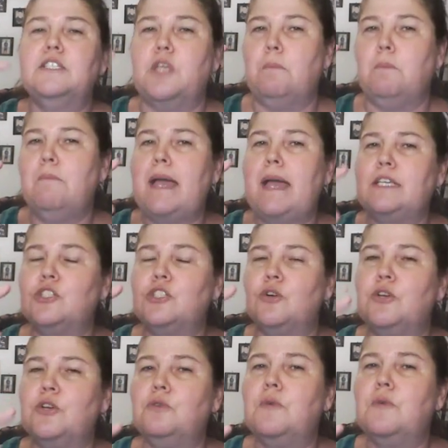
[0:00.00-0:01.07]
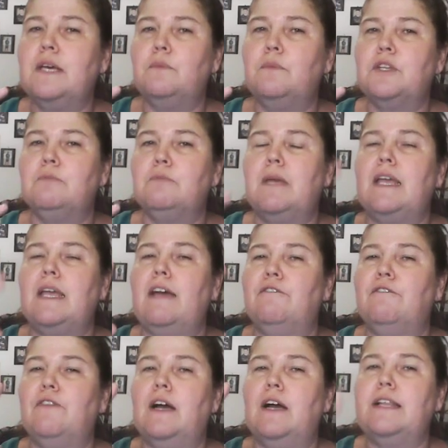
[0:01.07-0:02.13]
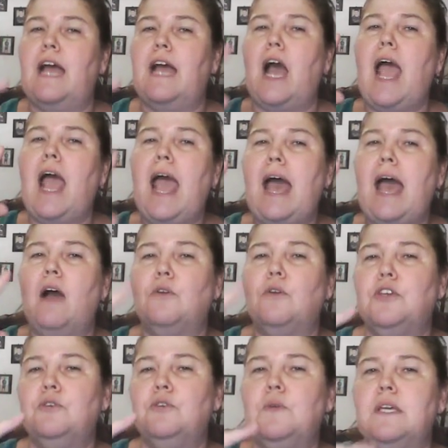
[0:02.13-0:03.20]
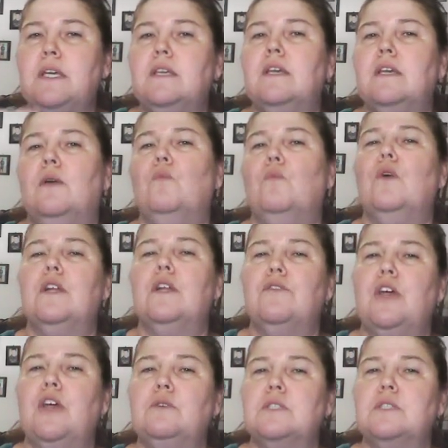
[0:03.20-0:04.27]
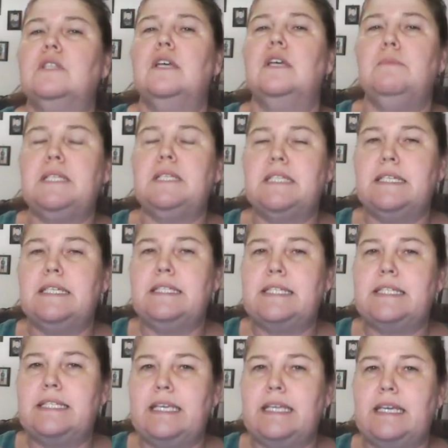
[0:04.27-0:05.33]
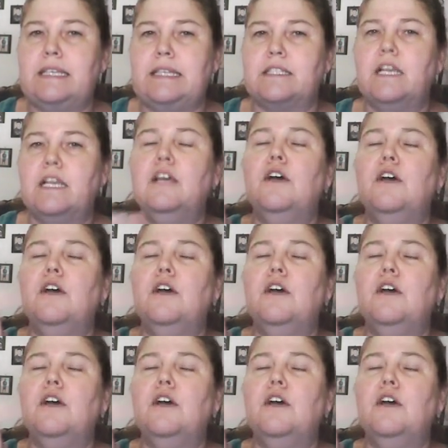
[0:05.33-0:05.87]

So make sure you get with me and find out how you can get one of those limited seats